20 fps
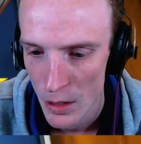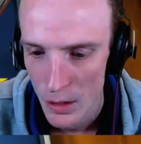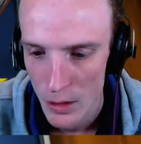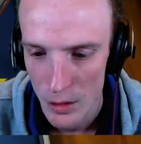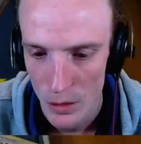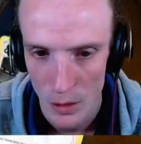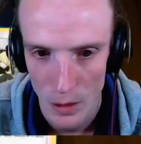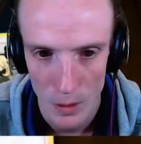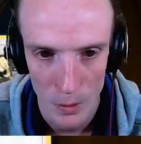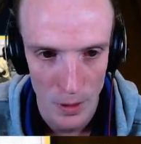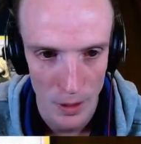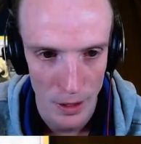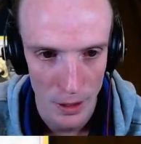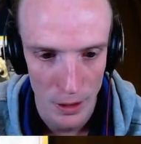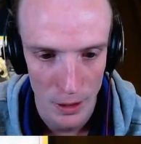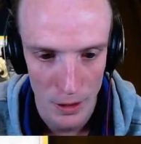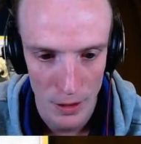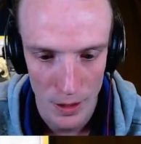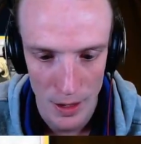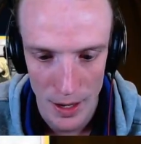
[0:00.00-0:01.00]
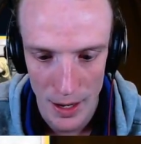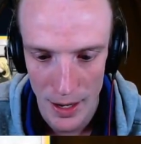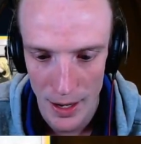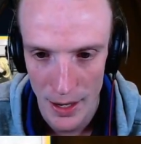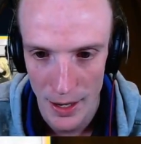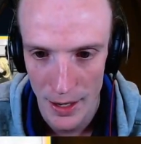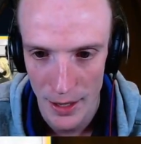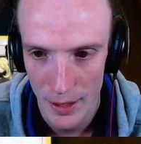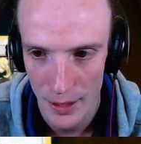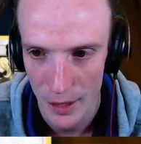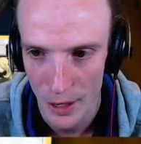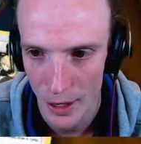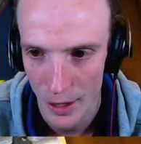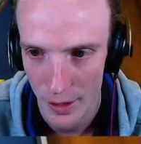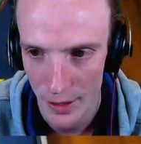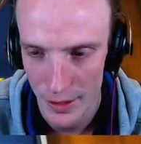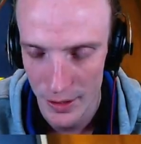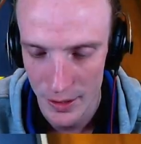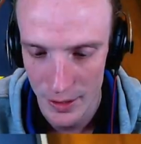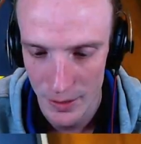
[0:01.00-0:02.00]
Do I want to add... No,
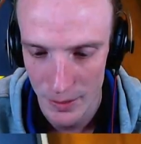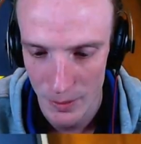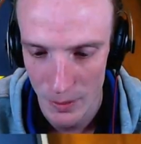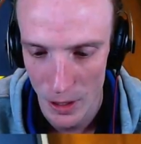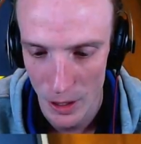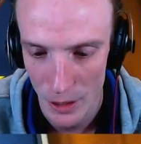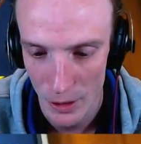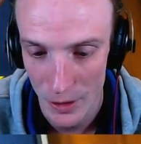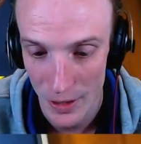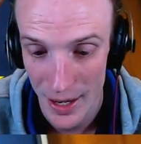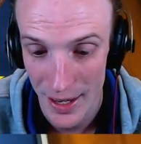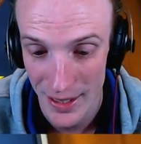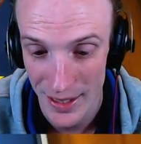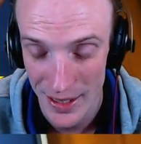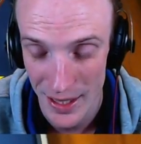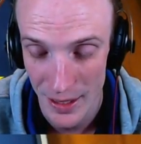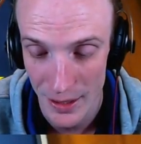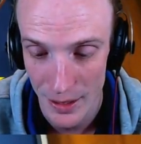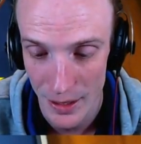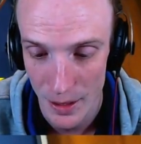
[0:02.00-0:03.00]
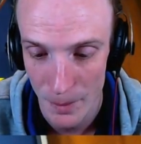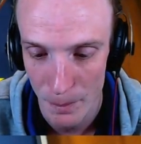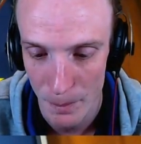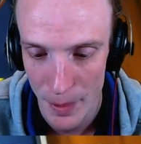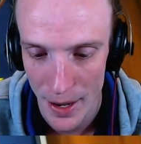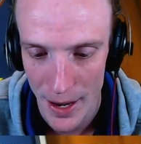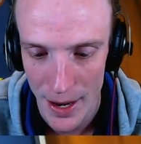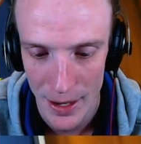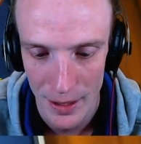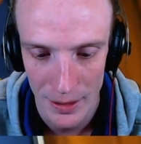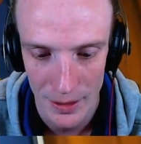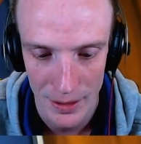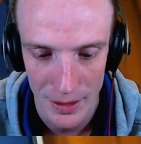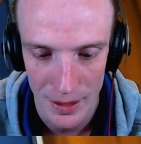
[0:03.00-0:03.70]
there's... Oh, I could add a Cynthia back.